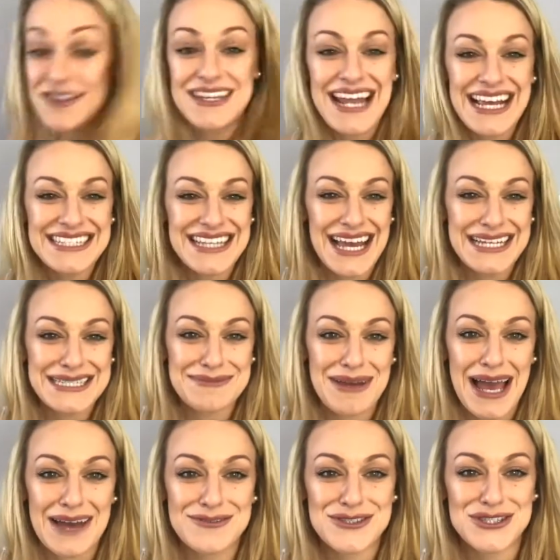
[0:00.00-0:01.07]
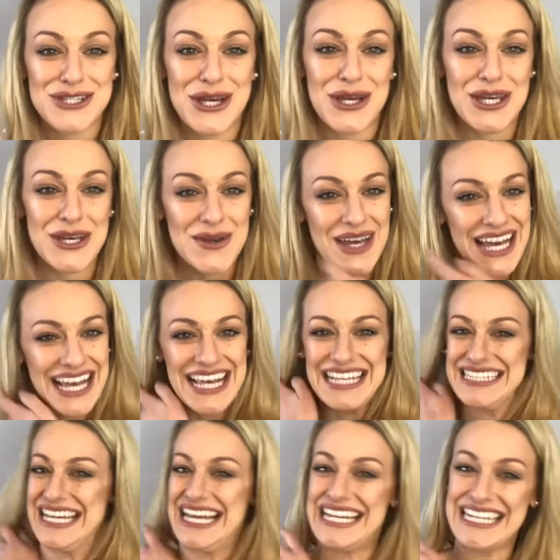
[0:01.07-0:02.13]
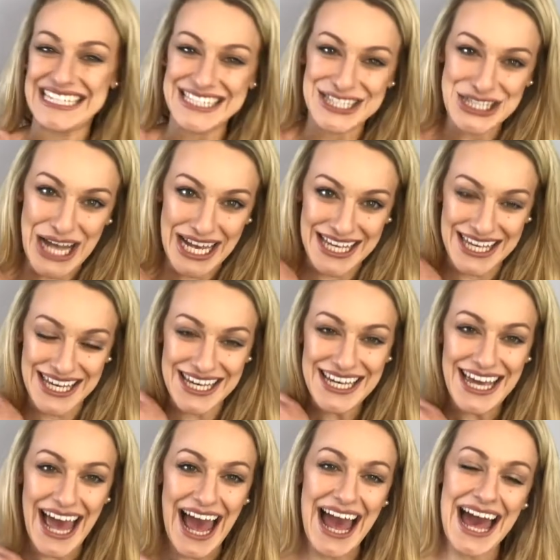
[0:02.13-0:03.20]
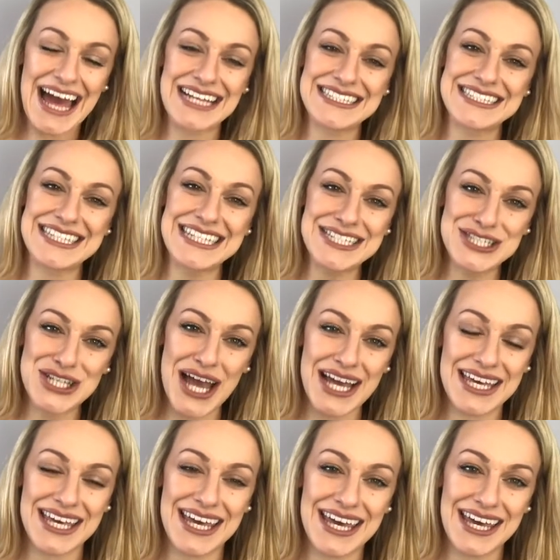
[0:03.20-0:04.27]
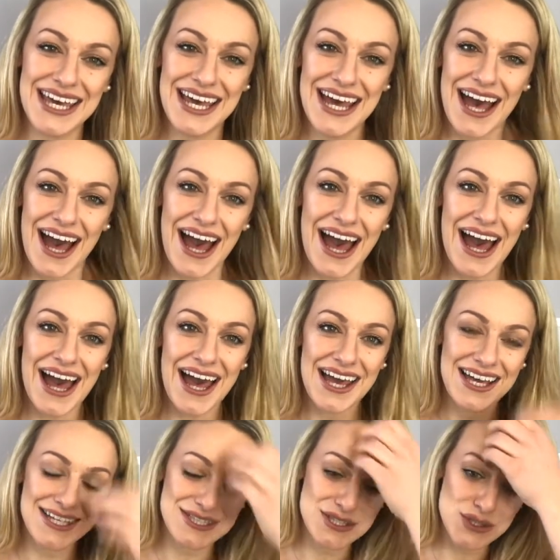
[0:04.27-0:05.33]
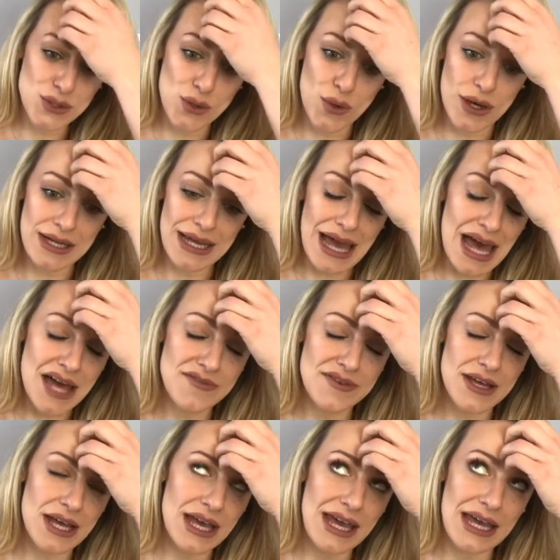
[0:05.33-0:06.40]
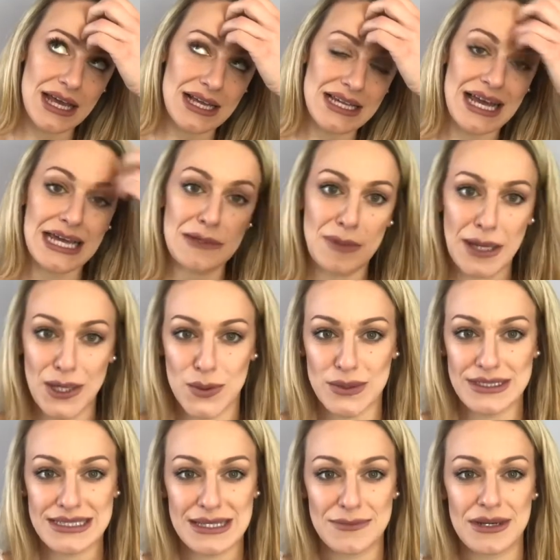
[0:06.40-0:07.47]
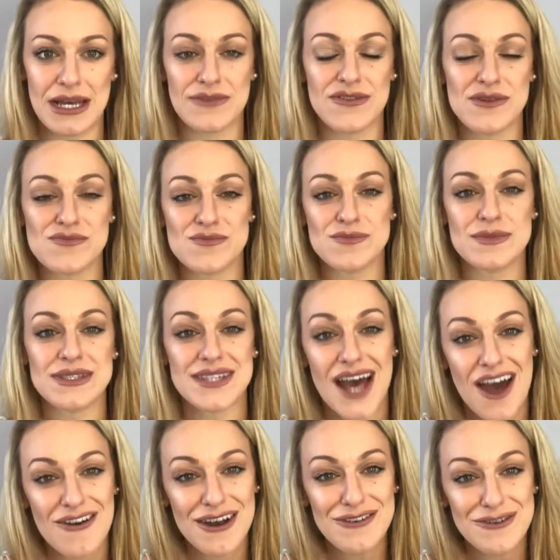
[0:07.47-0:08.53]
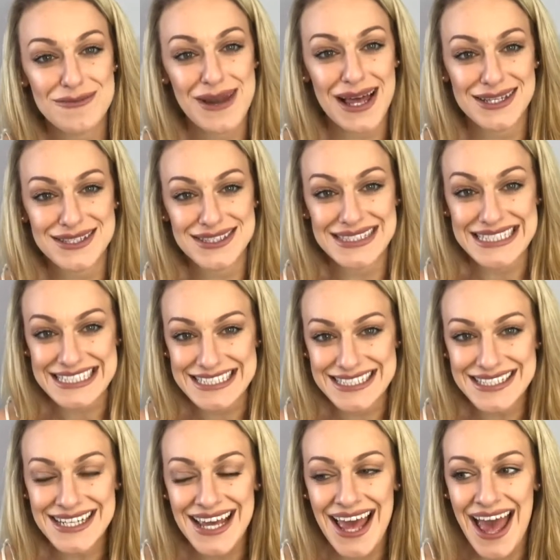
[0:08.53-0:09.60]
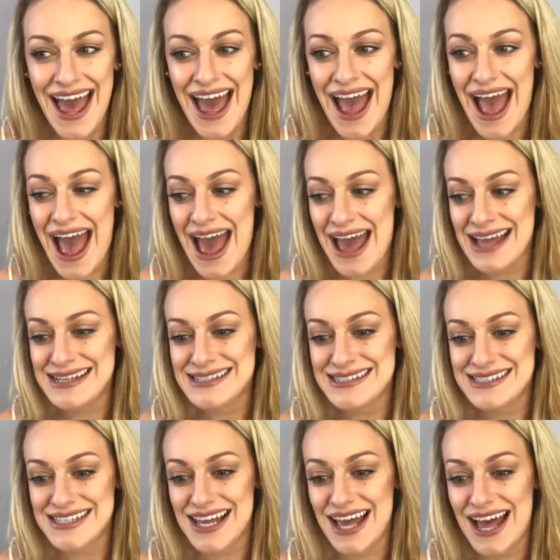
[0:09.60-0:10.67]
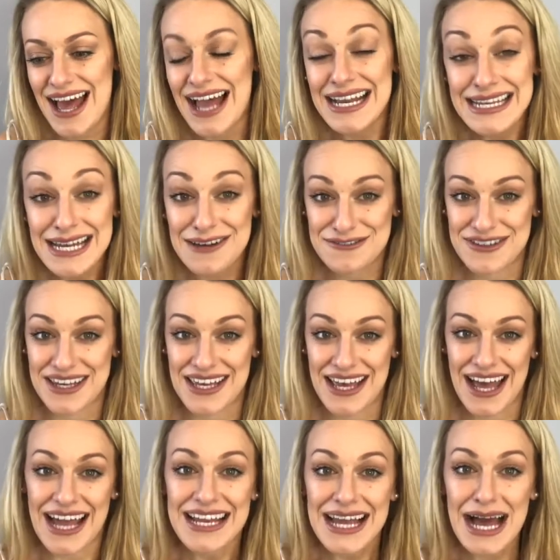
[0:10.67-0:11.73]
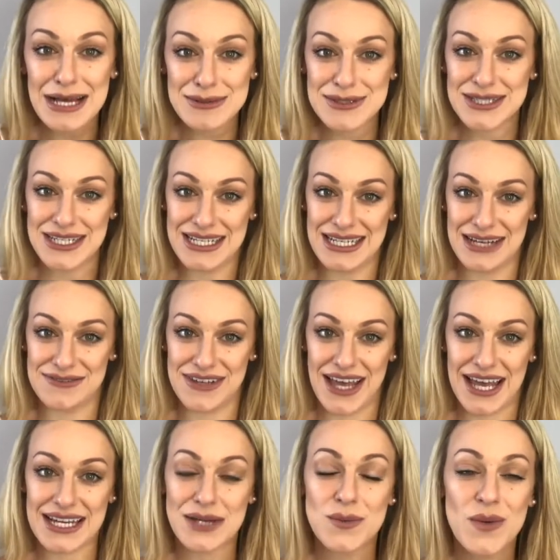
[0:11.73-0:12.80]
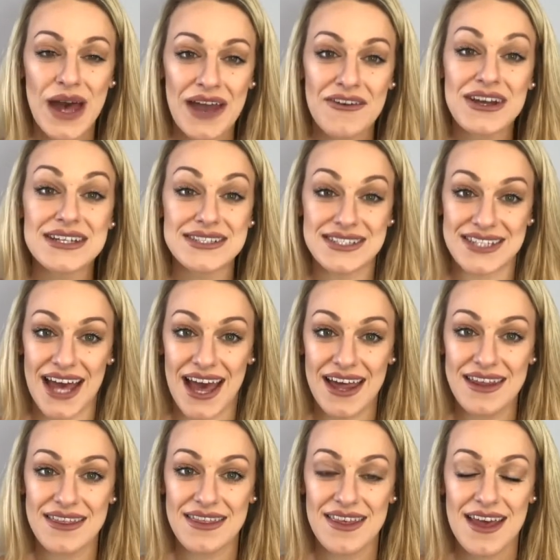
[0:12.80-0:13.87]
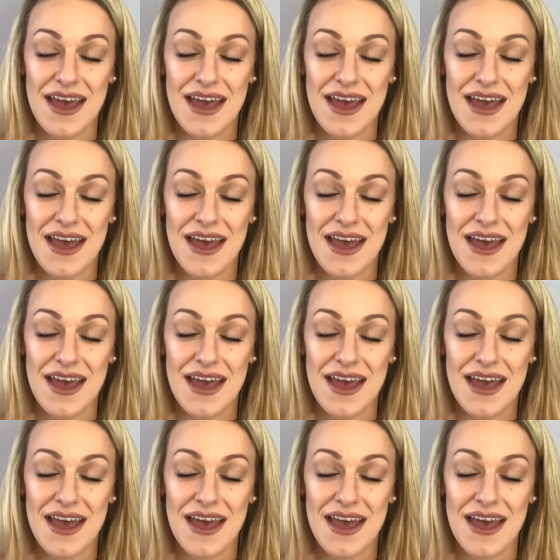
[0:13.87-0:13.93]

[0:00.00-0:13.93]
the next item I have to show you is a little jacket. And this jacket I saw, and I have a light pink one similar from Zara from last season. And I love it. I absolutely love it. And I wear it to death.